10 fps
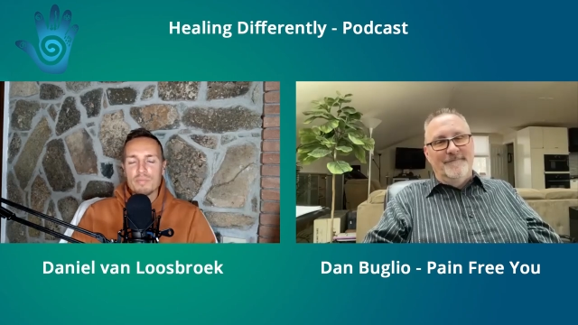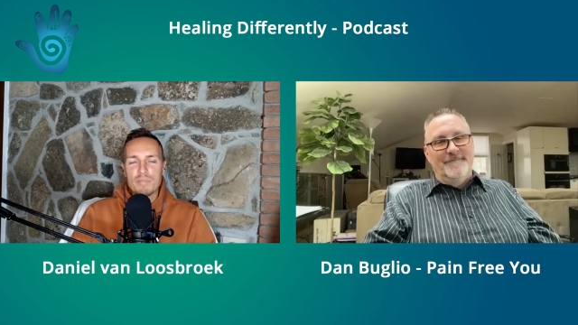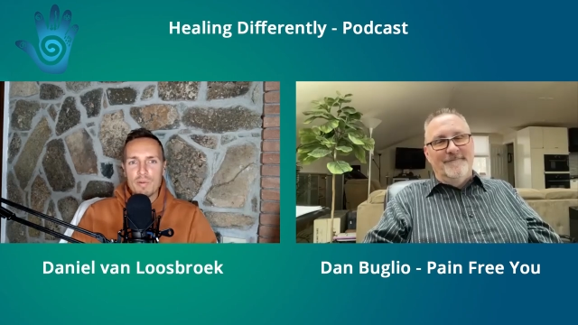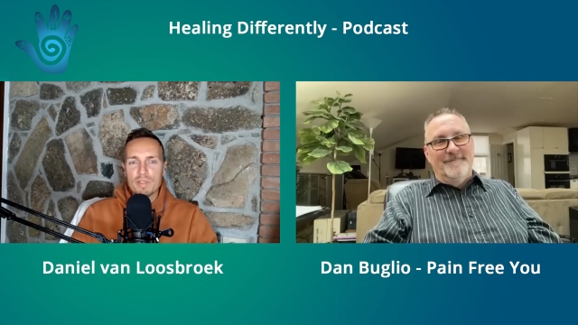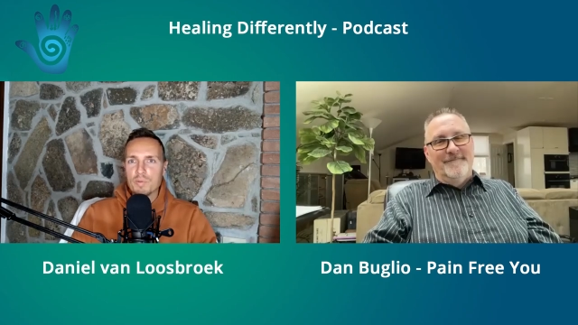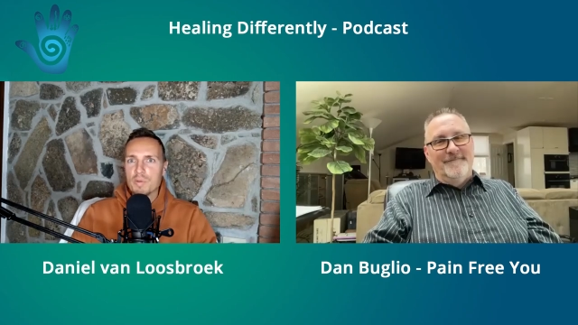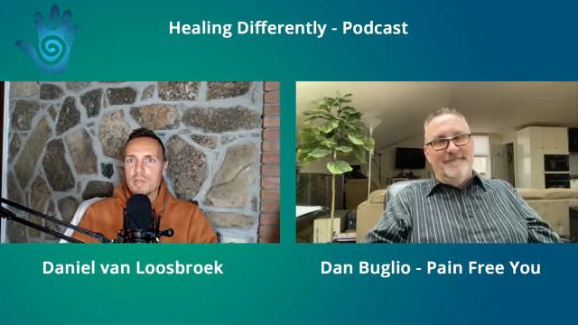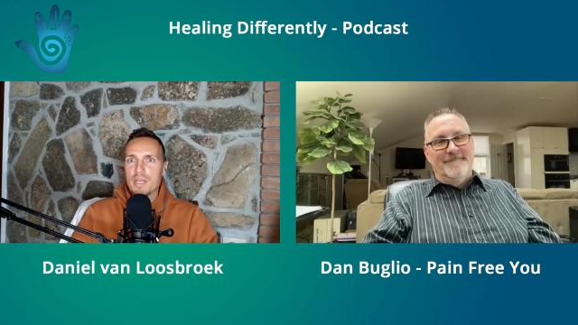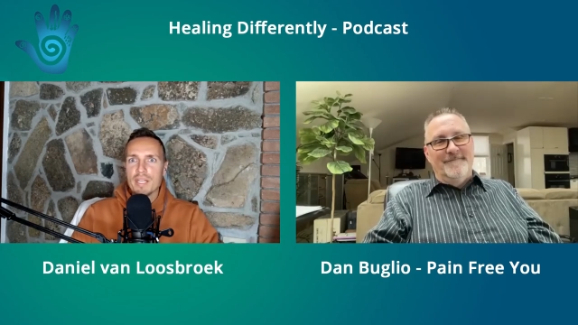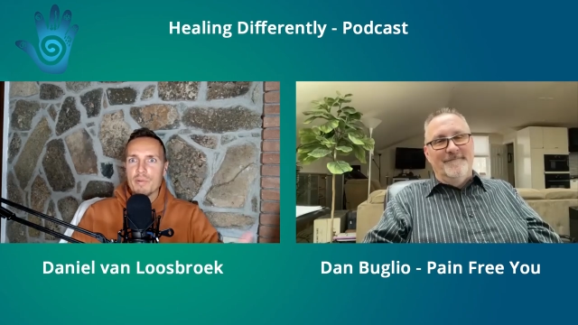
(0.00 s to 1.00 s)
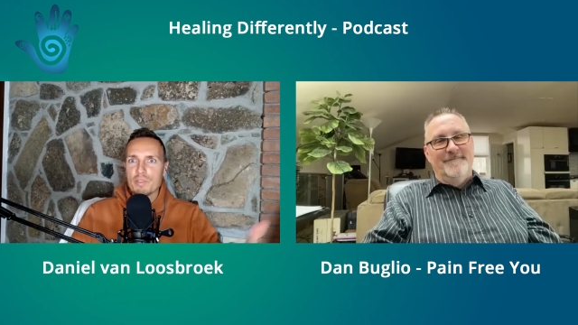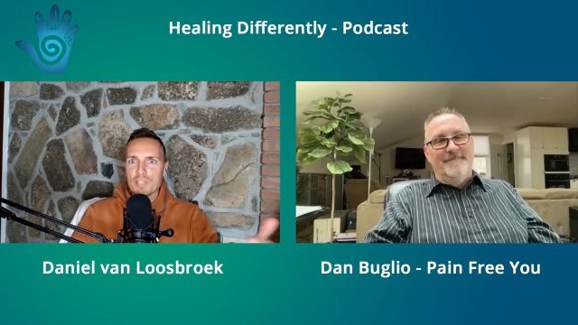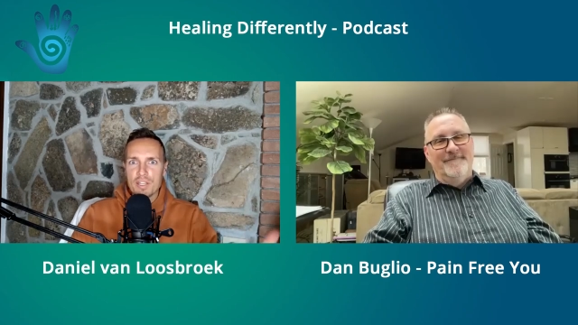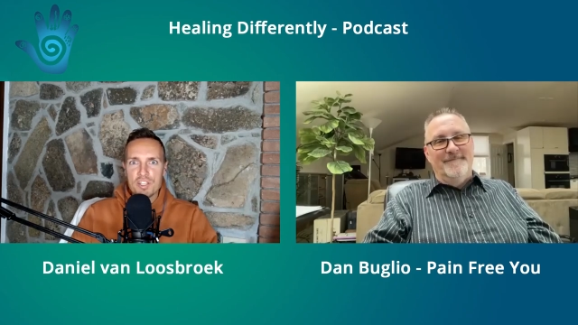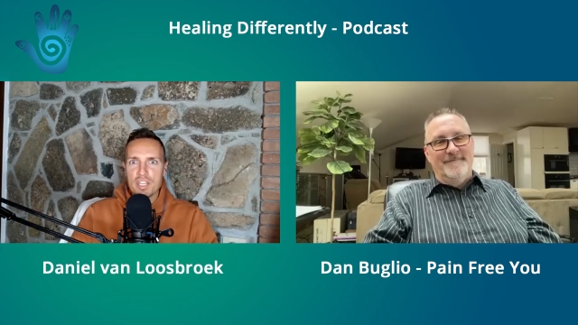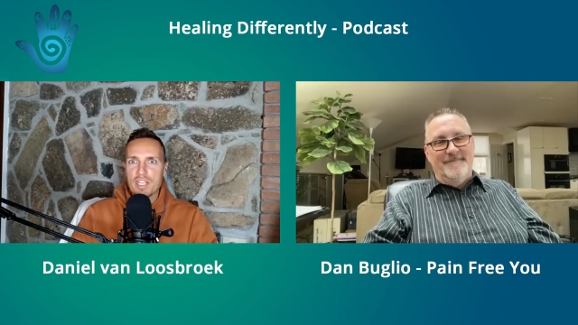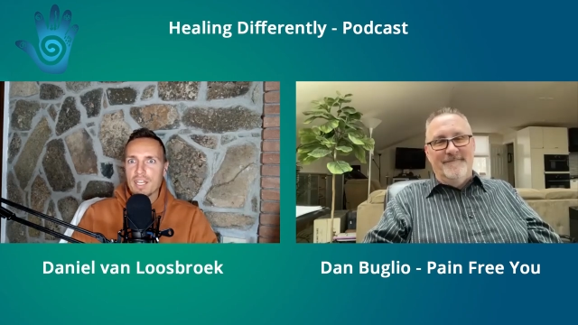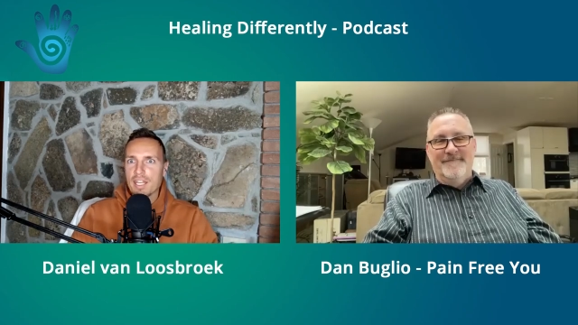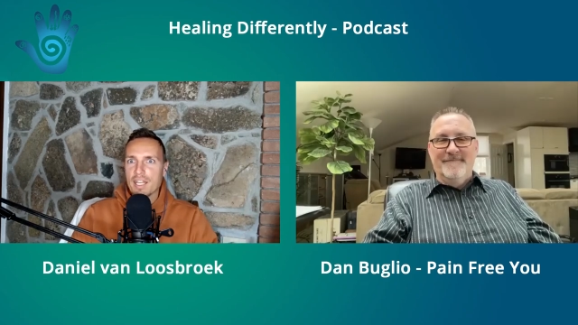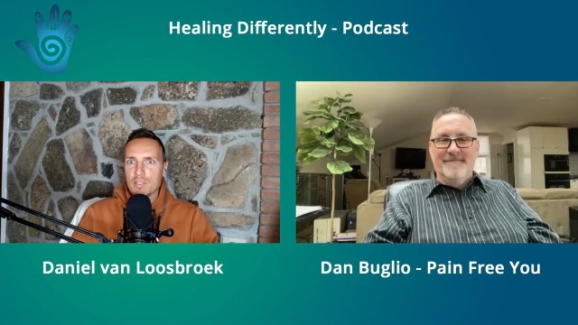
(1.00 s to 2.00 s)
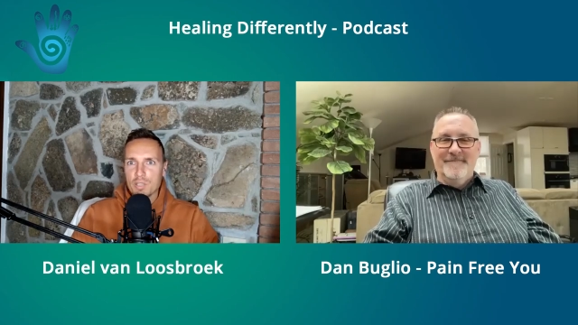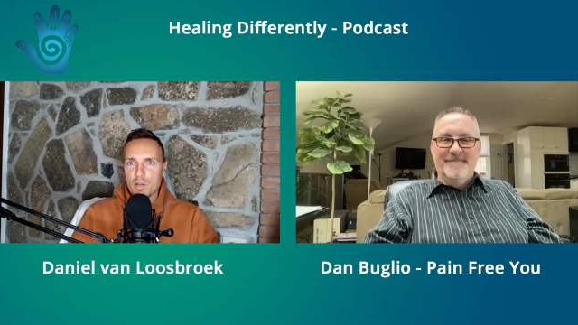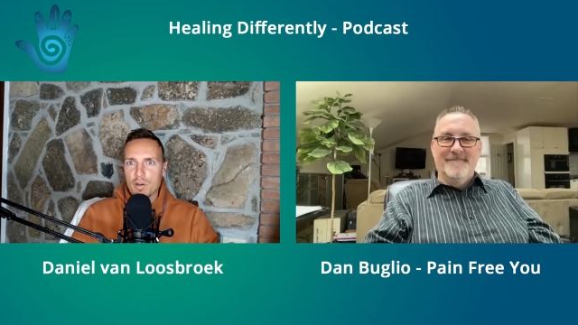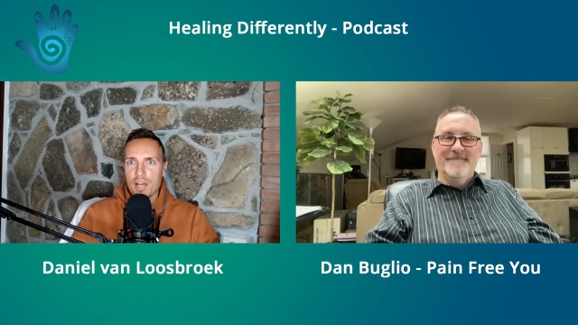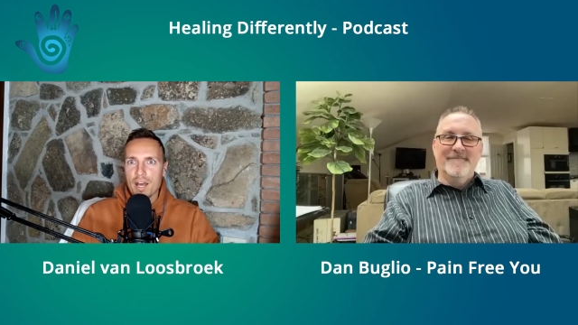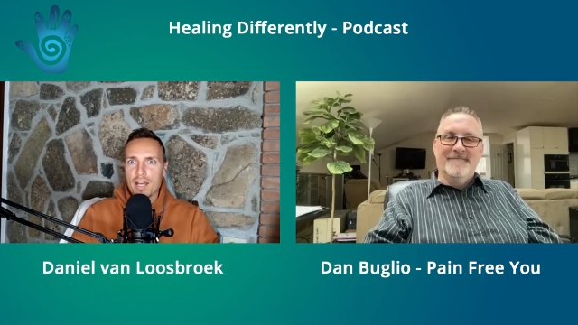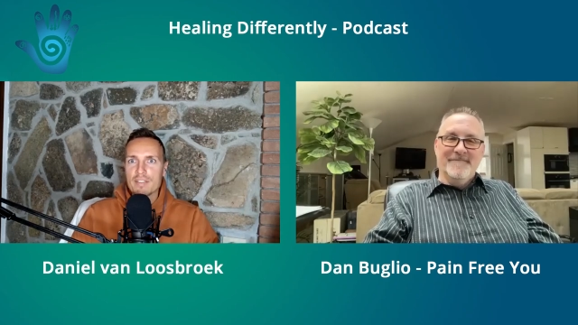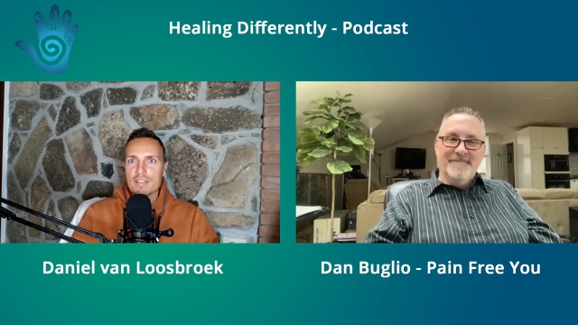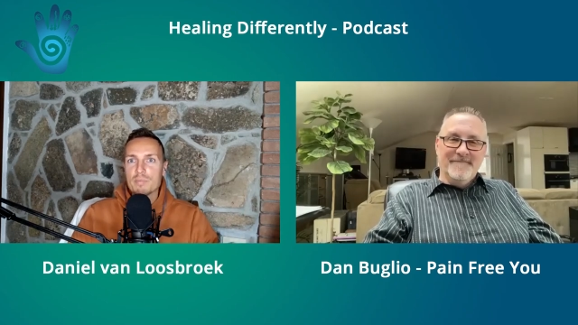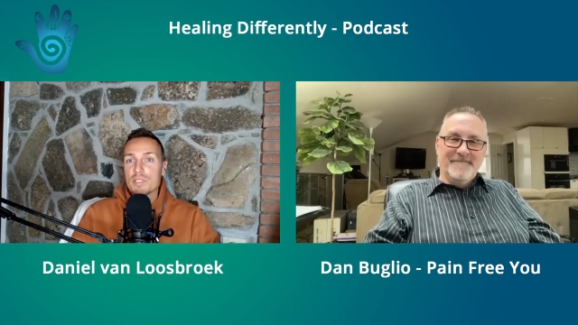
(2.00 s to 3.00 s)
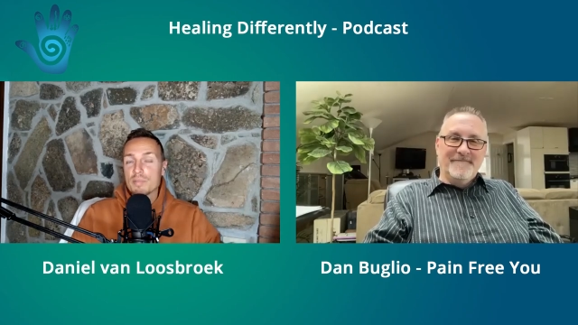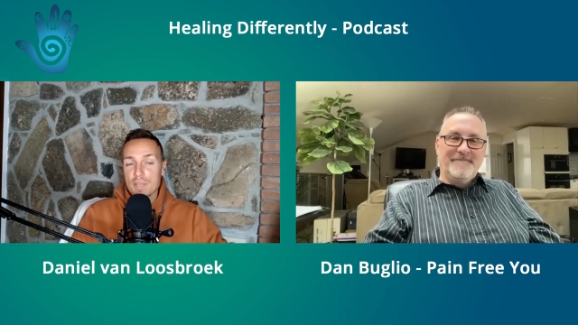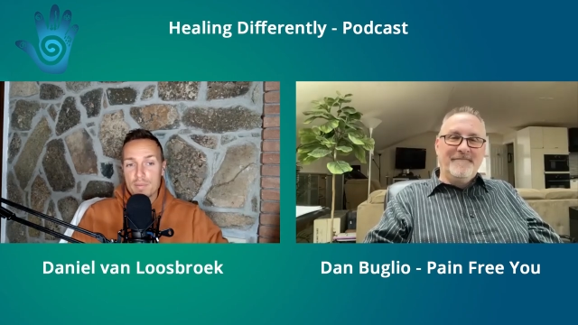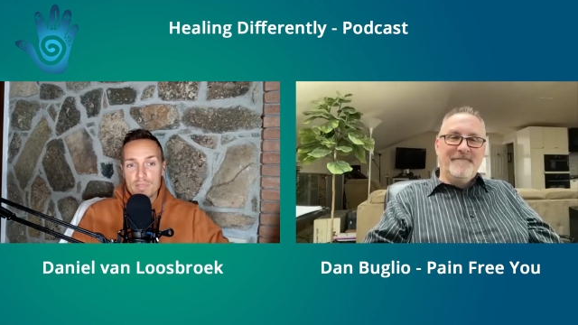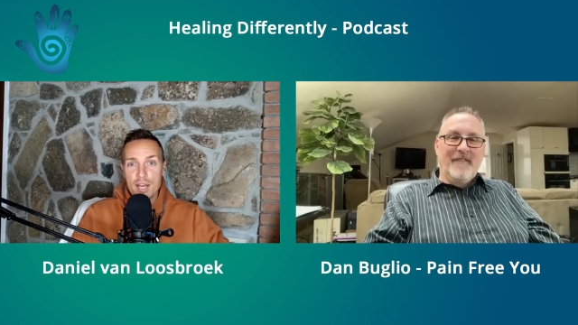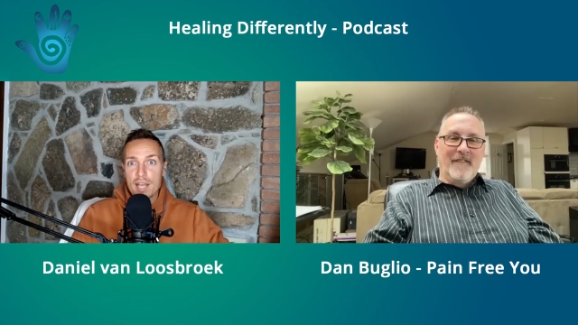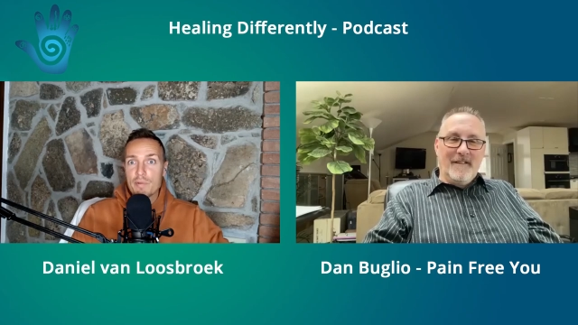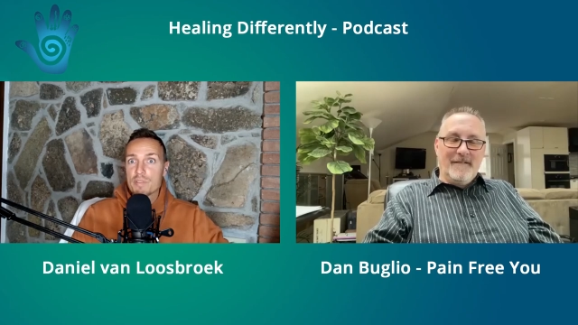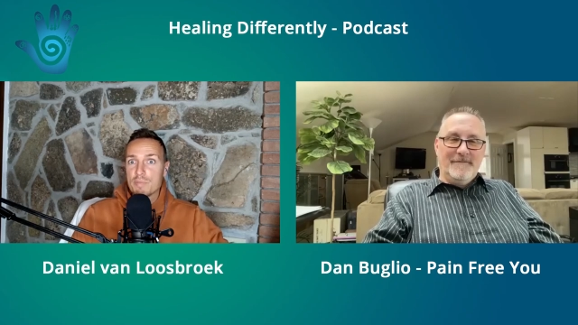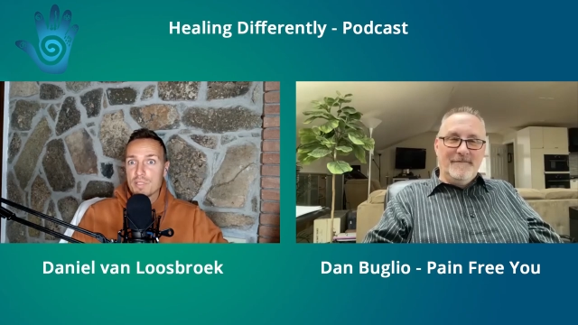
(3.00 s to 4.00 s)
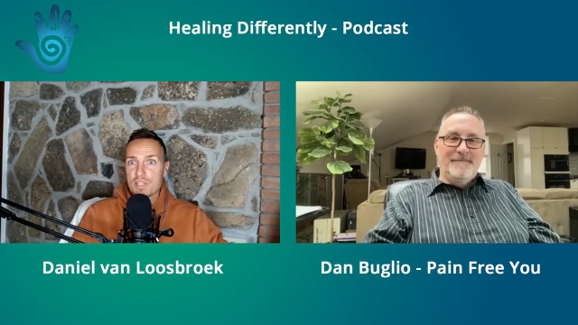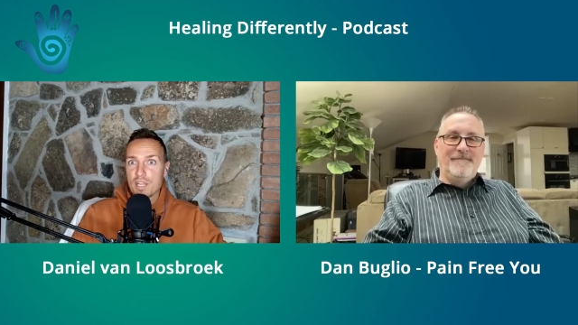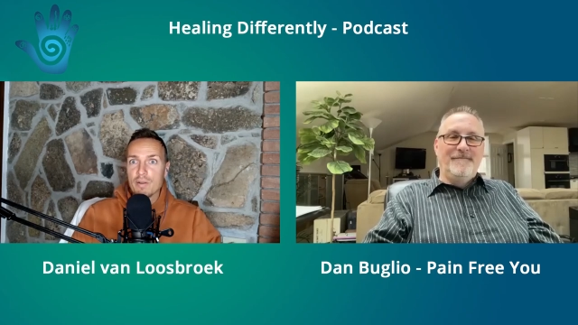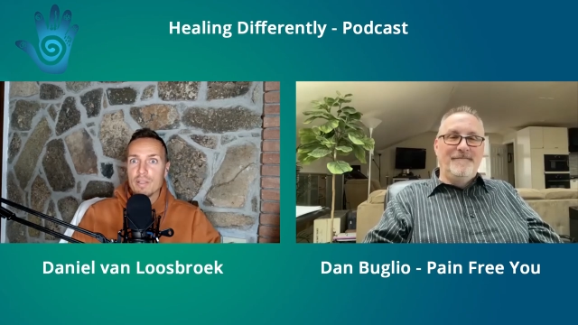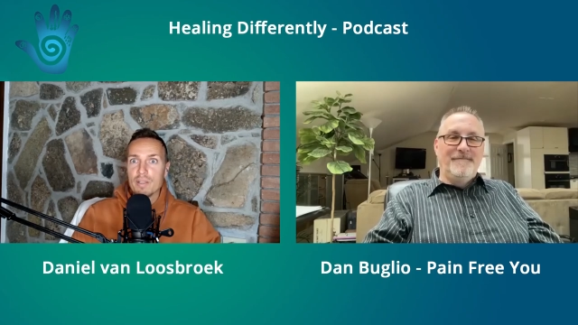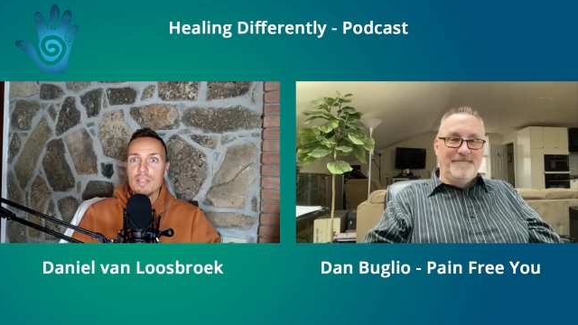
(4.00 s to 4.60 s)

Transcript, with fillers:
Speaker 1: that went away and I was energetic and I could go on hikes. But sometimes the hike was a bit scary.